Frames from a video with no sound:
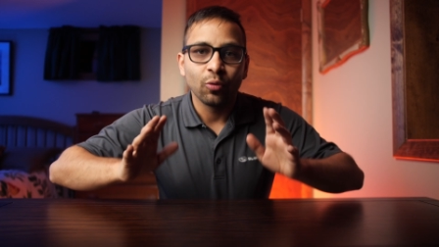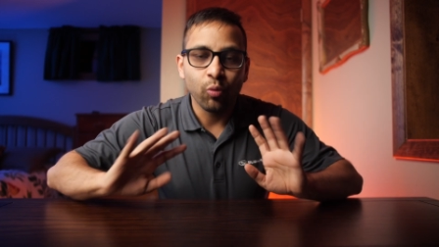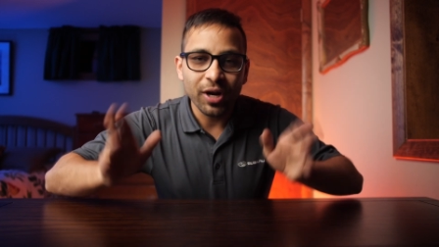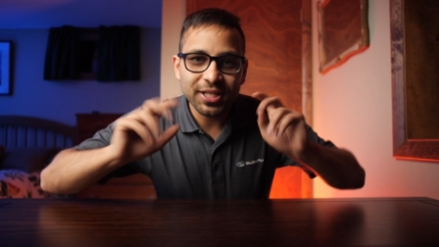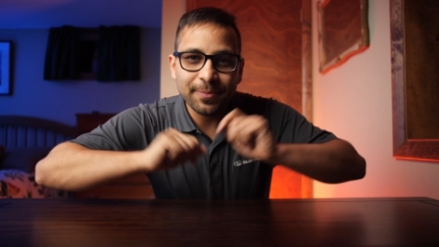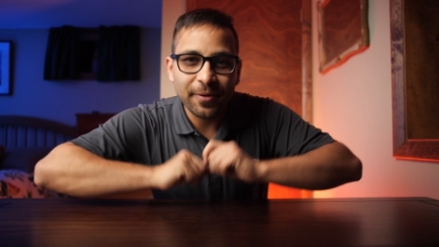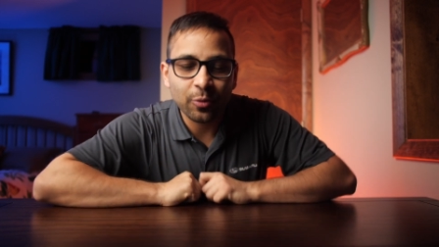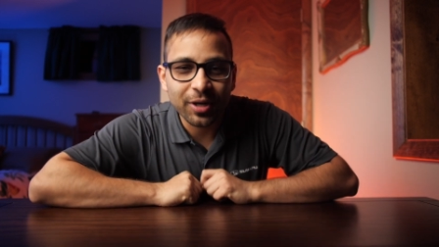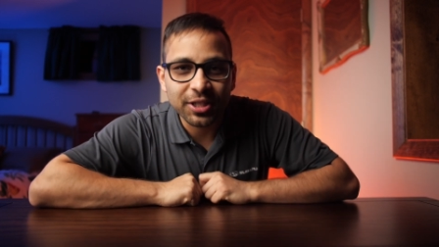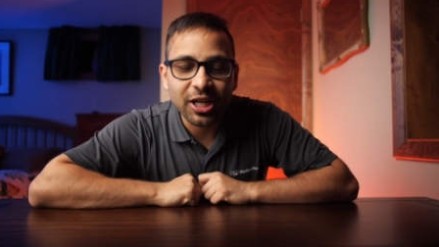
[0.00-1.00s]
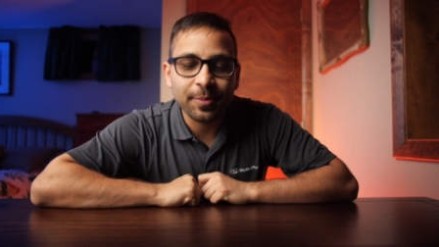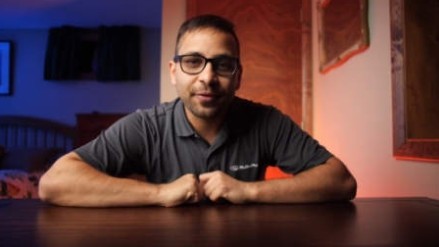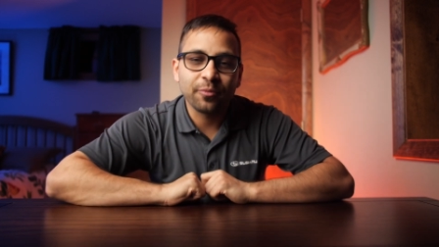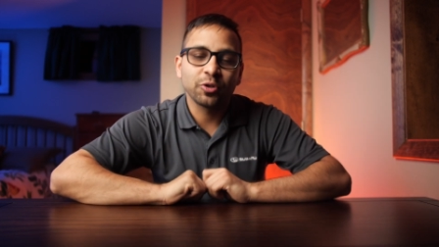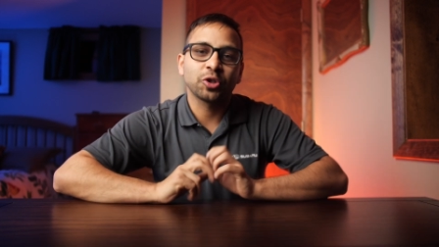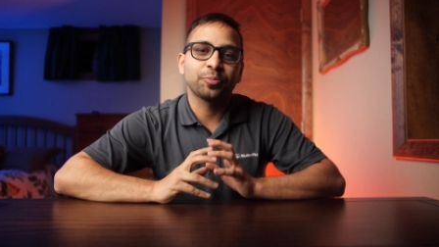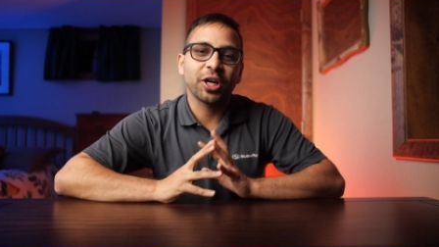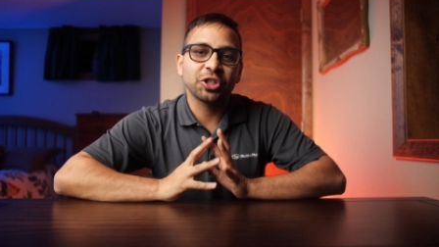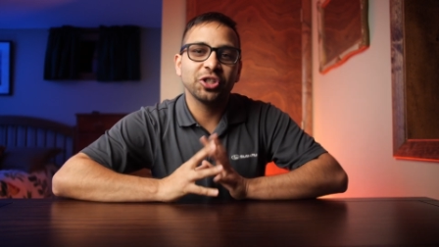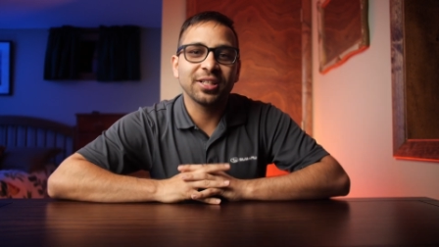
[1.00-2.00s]
What is up everyone, it's Dom here from Jo Jo
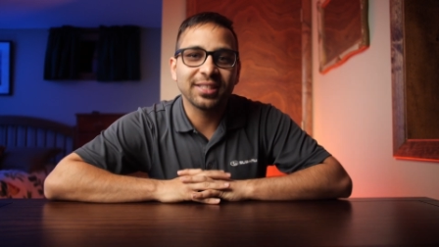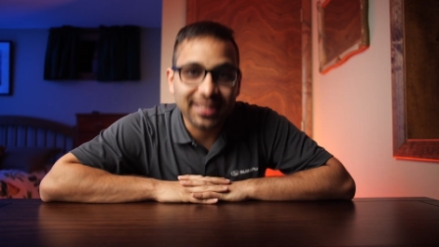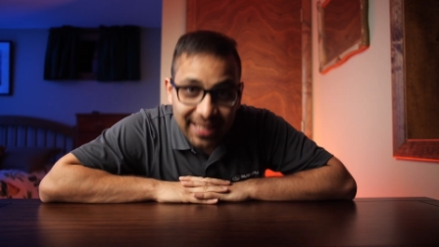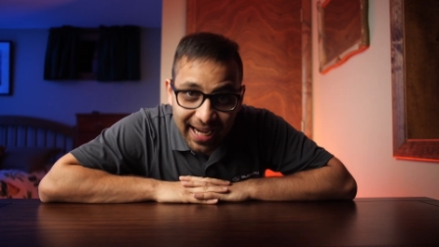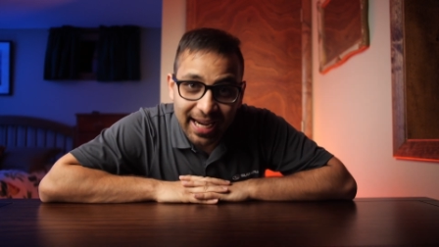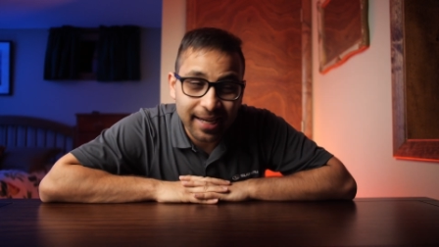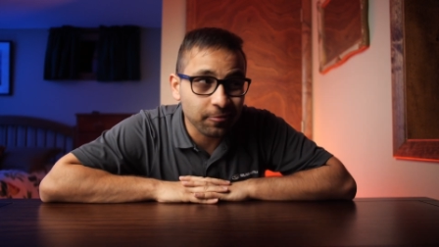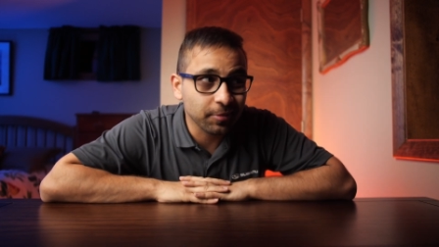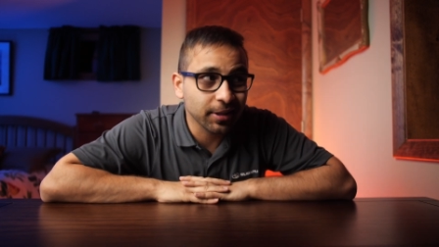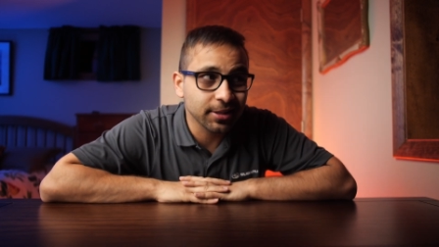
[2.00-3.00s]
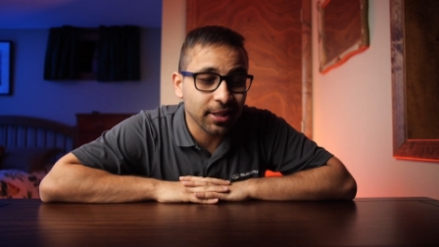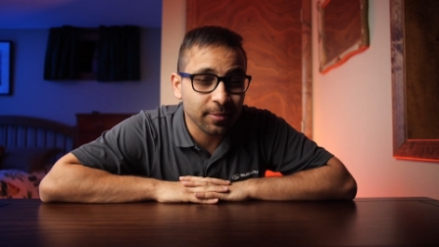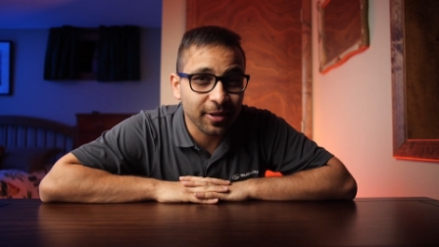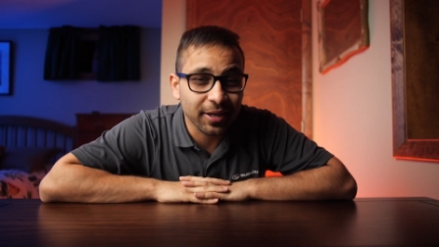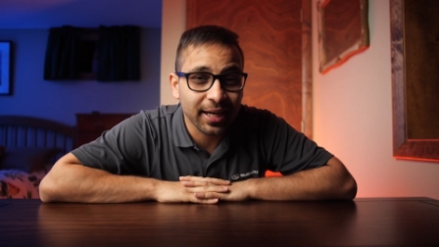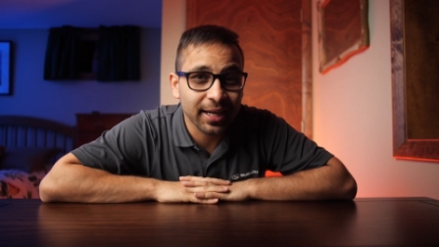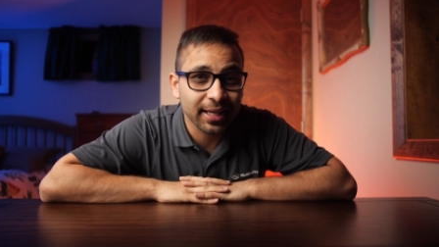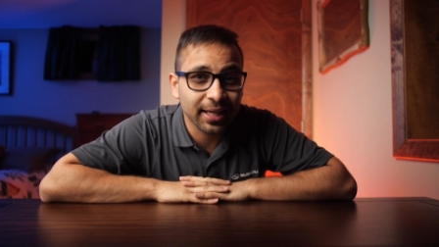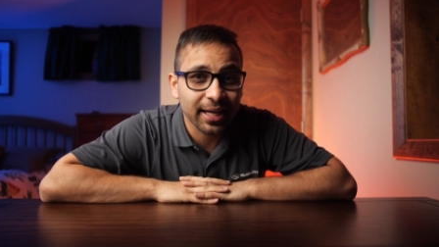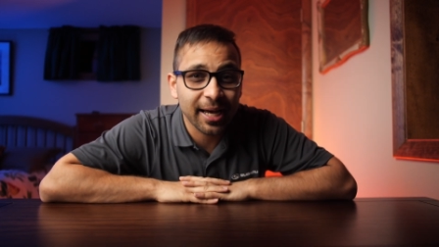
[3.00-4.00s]
Productions, and today we're going to talk about how to
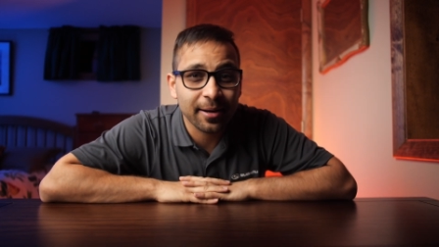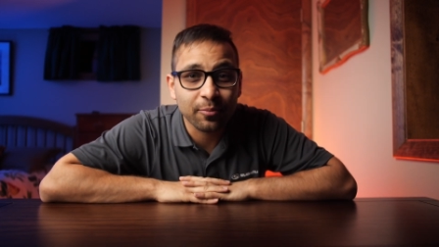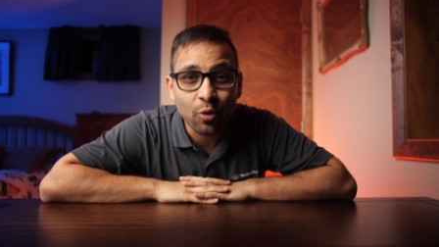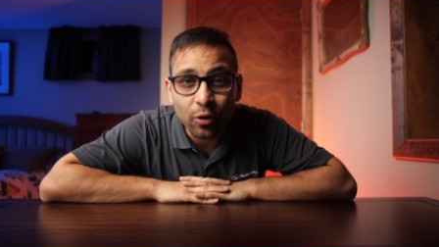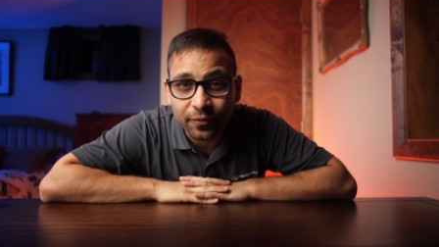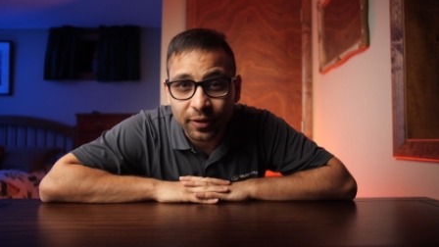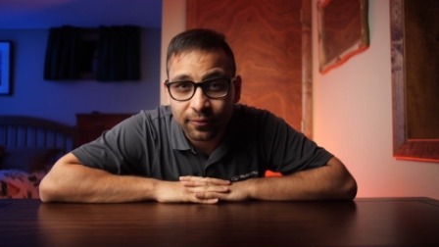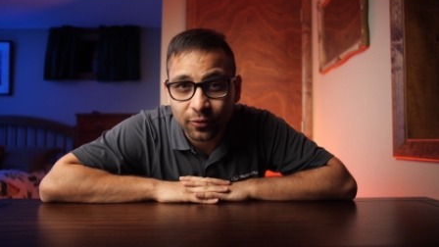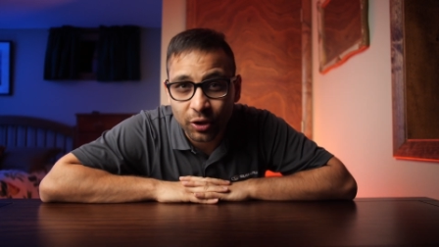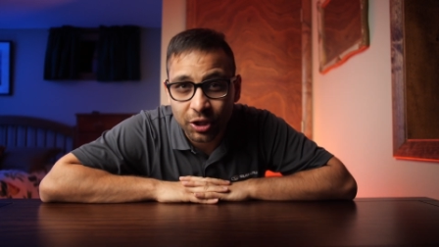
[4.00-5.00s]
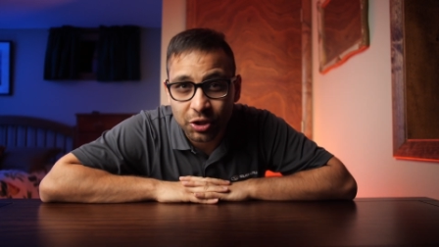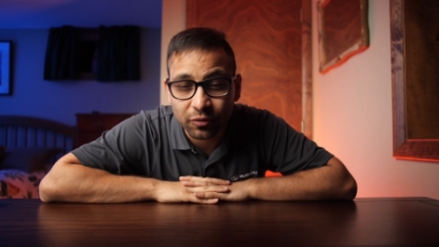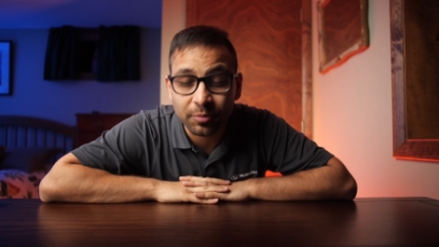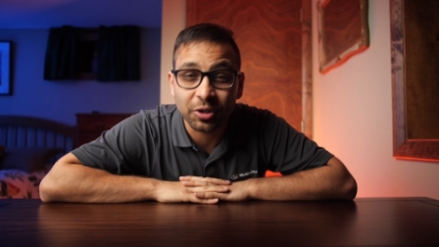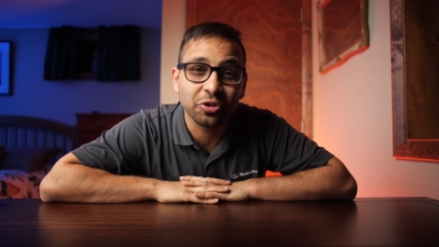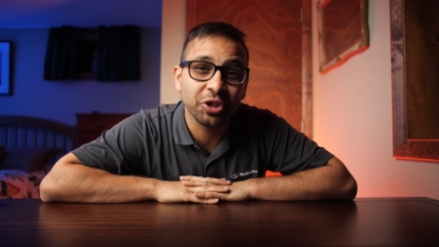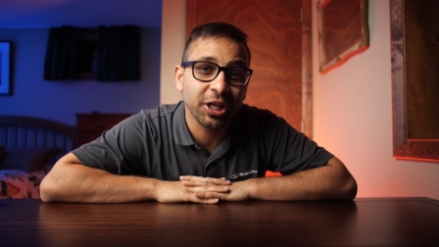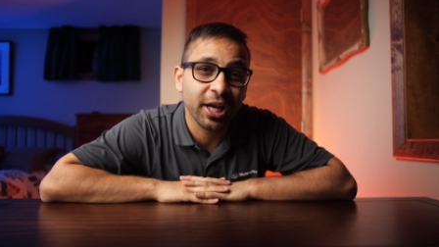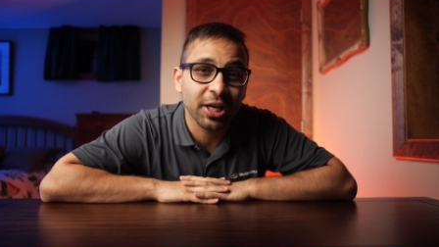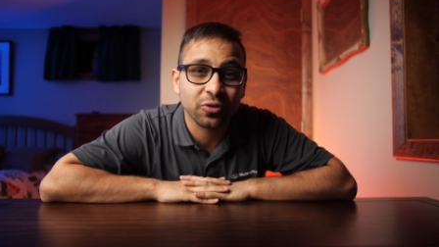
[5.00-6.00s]
get anamorphic footage from your
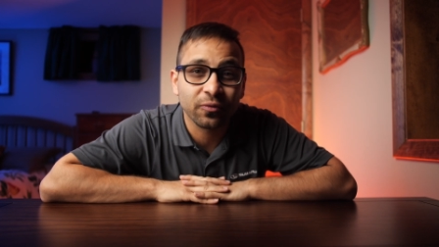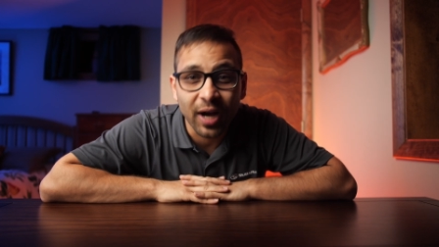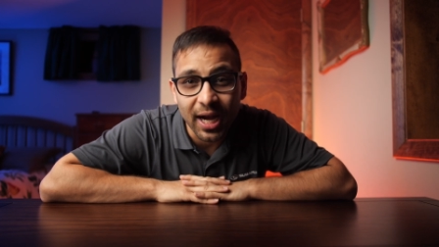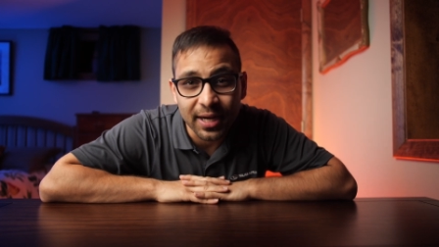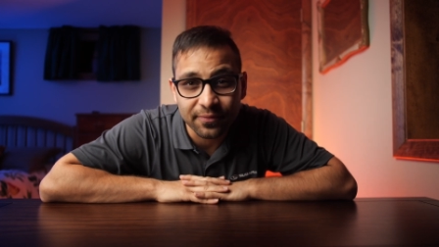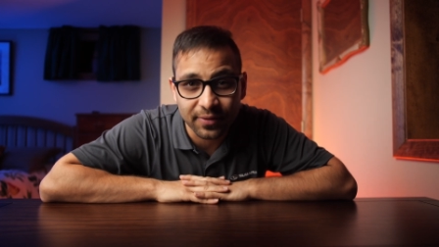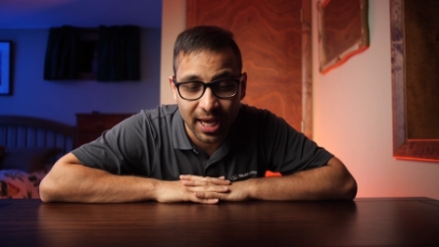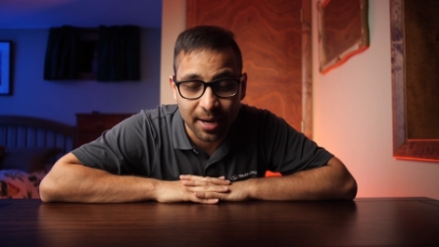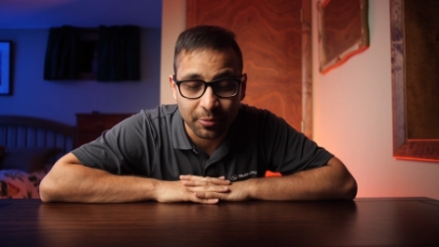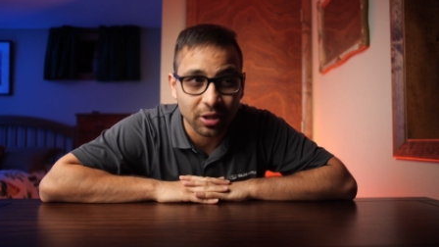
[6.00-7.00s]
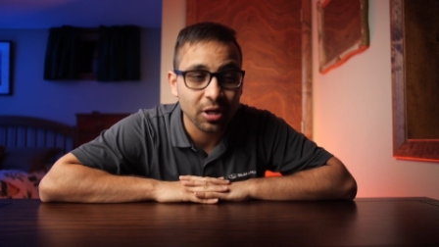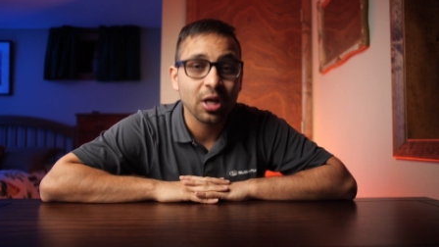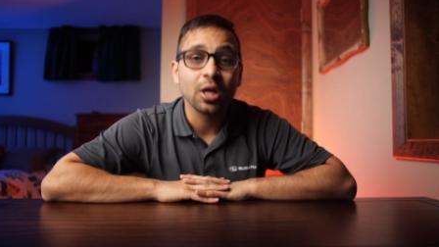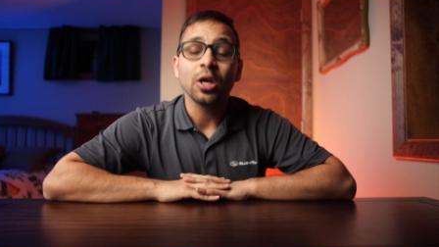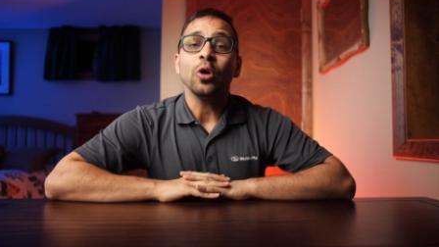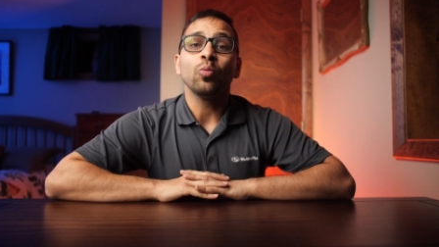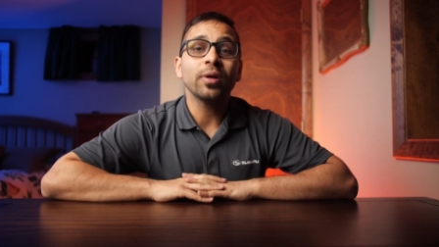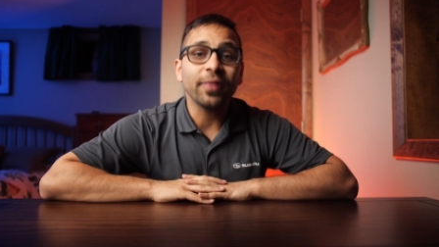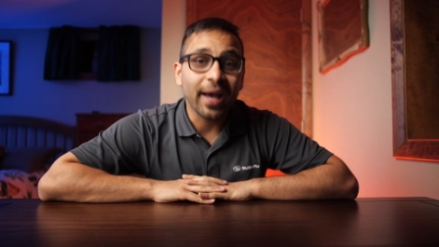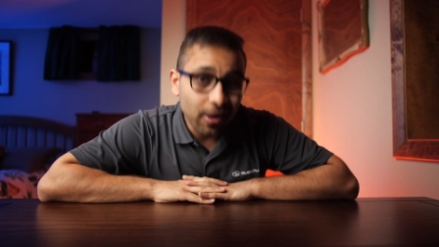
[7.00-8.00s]
GH5 camera
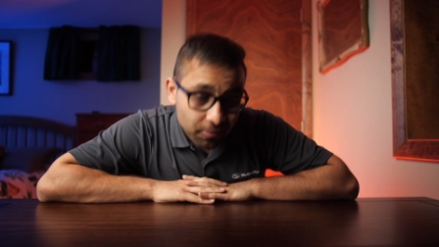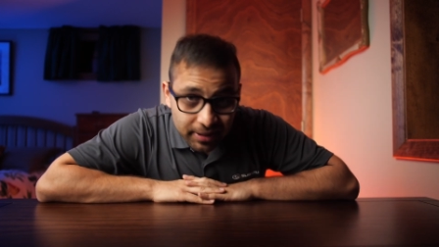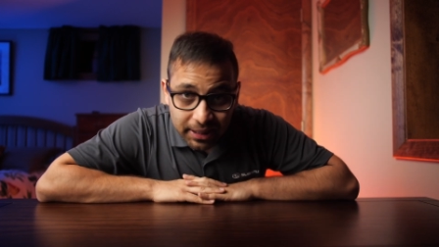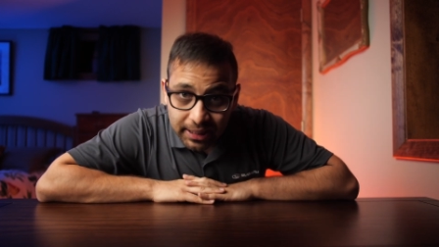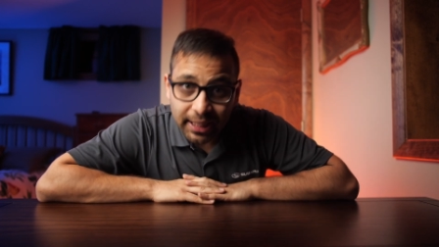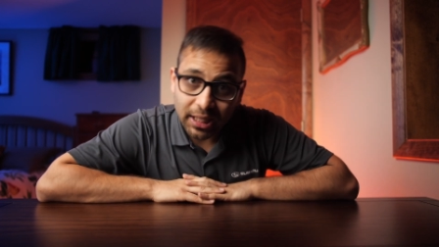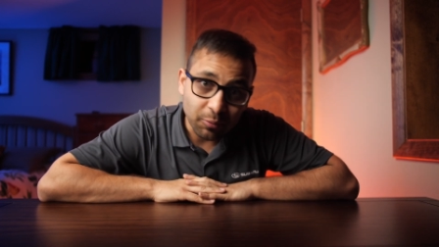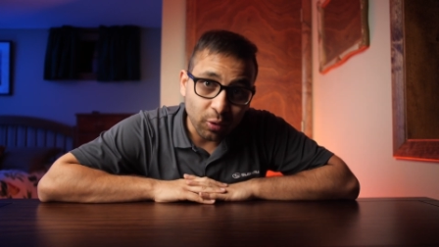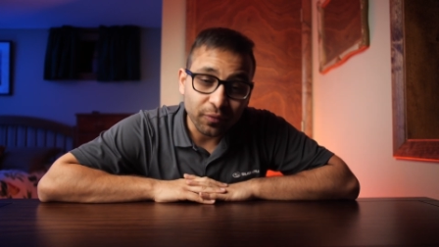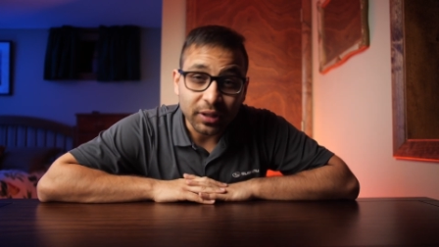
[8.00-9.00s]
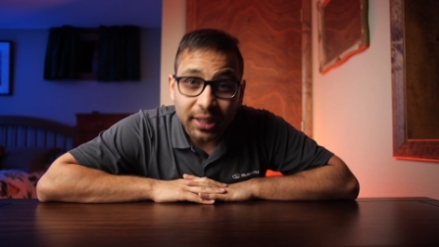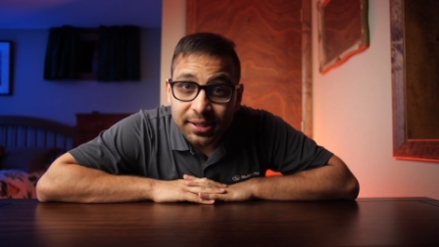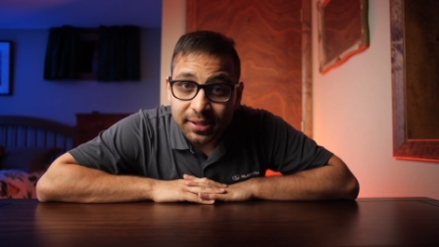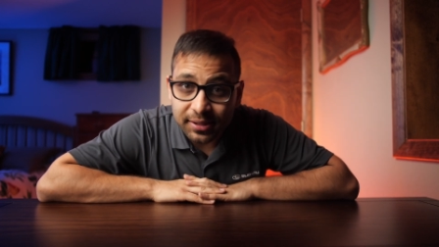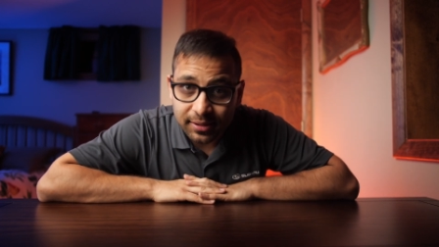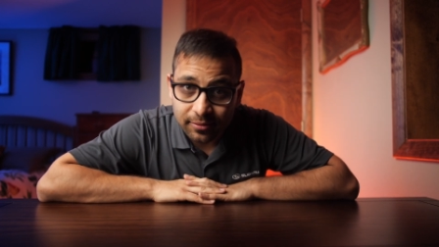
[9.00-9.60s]
without needing anamorphic lenses.